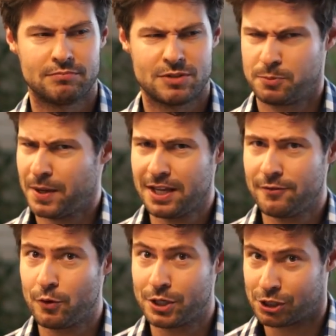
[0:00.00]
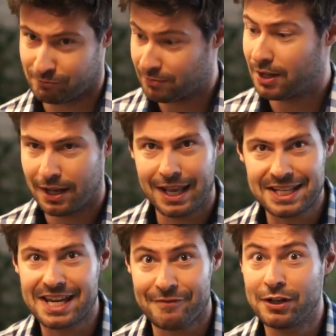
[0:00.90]
Speaking of which,
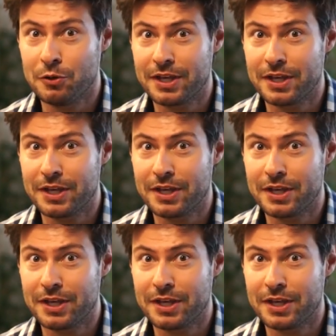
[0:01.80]
let's have a look at